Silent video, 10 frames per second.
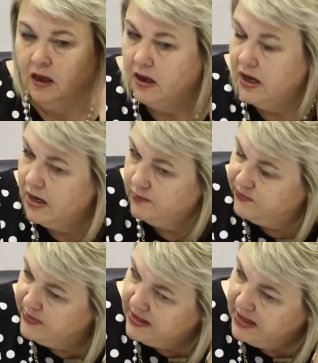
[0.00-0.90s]

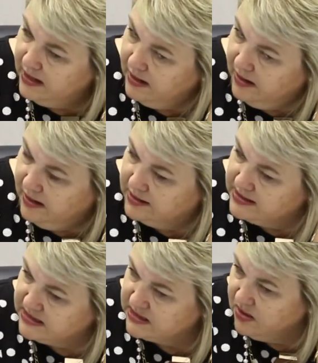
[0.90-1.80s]

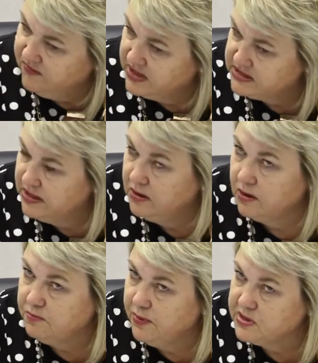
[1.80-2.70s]
This is obviously
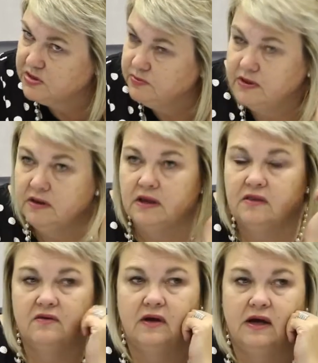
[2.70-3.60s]
not possible
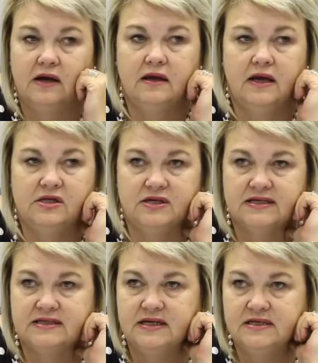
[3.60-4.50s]
in
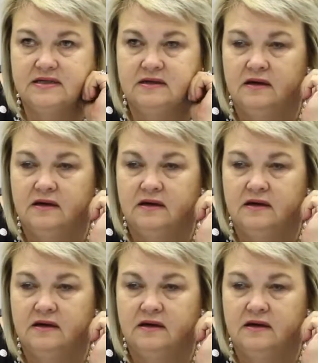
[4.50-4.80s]
e-justice,